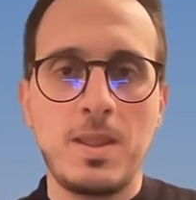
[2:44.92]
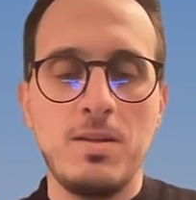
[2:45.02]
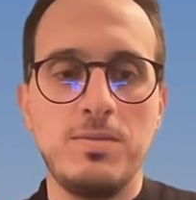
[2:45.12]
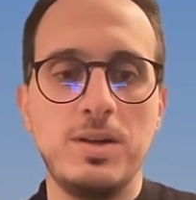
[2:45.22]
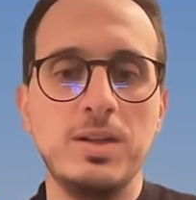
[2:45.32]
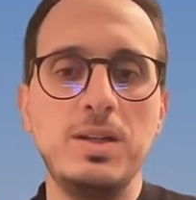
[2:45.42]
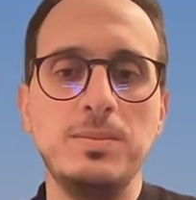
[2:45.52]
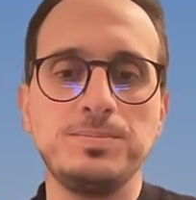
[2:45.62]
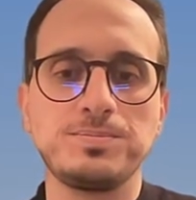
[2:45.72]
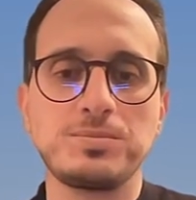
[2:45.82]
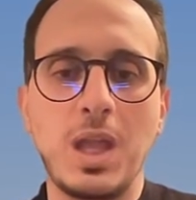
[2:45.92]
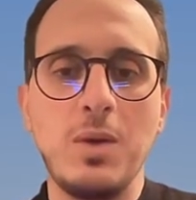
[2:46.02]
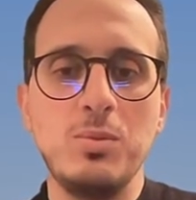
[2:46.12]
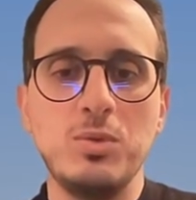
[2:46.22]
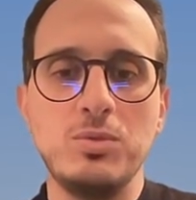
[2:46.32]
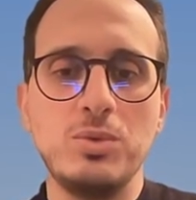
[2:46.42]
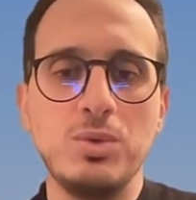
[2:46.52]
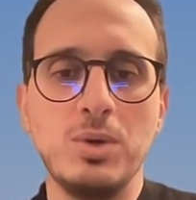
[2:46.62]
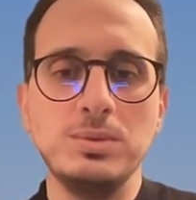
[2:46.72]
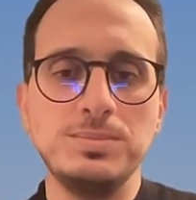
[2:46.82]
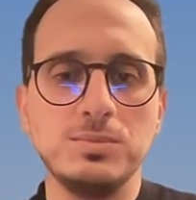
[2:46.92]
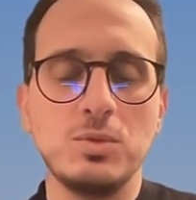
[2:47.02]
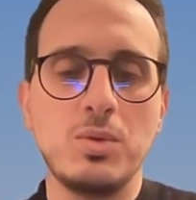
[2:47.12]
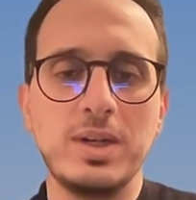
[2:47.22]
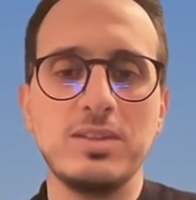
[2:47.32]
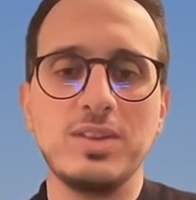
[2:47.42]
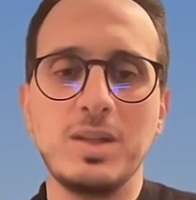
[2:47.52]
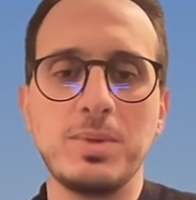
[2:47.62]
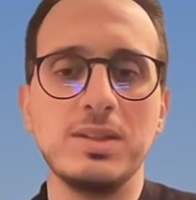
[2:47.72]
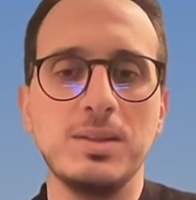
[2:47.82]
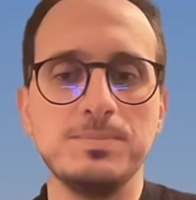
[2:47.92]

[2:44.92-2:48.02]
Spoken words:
Finally, I will move RuCode to the right side panel,